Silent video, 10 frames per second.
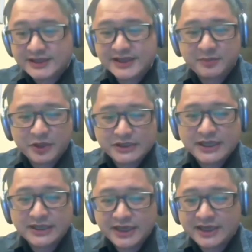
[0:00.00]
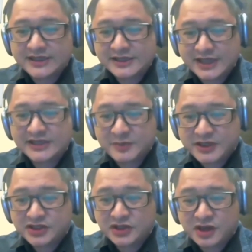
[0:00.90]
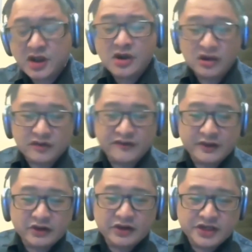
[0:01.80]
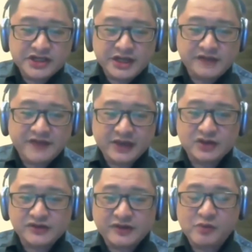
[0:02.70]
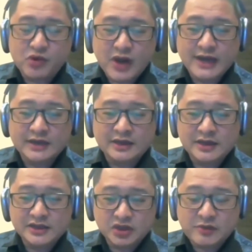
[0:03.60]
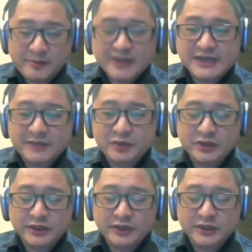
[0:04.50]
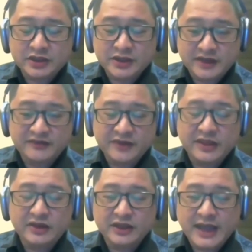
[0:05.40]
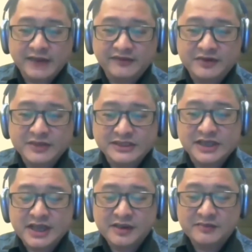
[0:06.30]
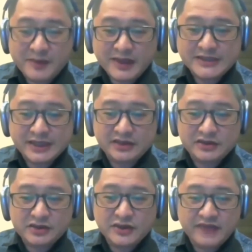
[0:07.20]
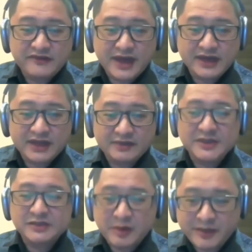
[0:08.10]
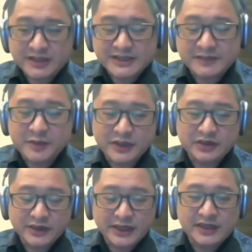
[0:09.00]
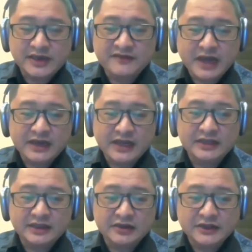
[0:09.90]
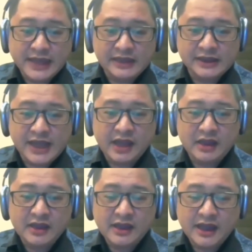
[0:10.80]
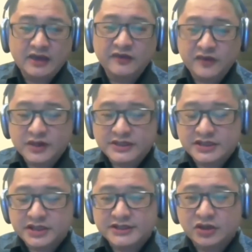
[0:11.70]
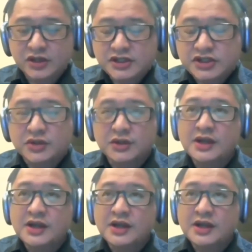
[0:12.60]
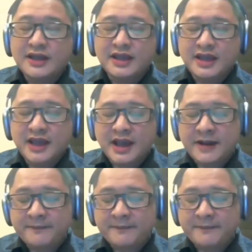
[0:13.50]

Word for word: 60% increased transmission over the original virus from Wuhan. So mabagsik po talaga to. If we thought Alpha was mabagsik, yung UK variant, mas mabagsik po itong Indian variant, yung Delta. And of course, there's also the